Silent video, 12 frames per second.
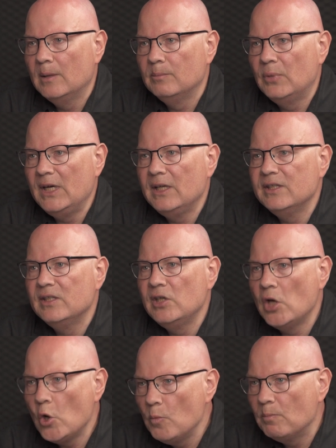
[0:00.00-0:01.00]
brings
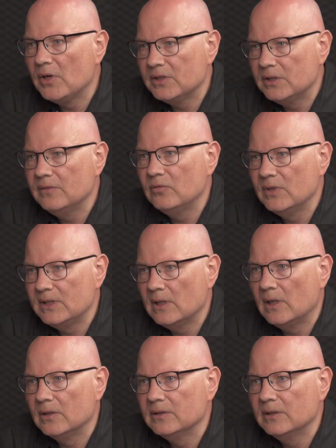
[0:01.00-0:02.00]
no positive
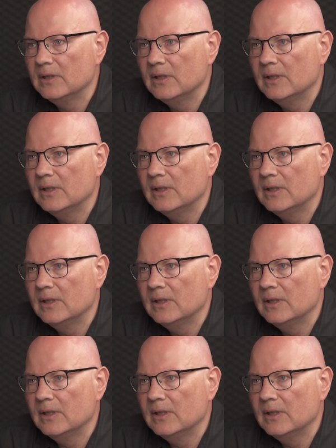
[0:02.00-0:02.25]
result,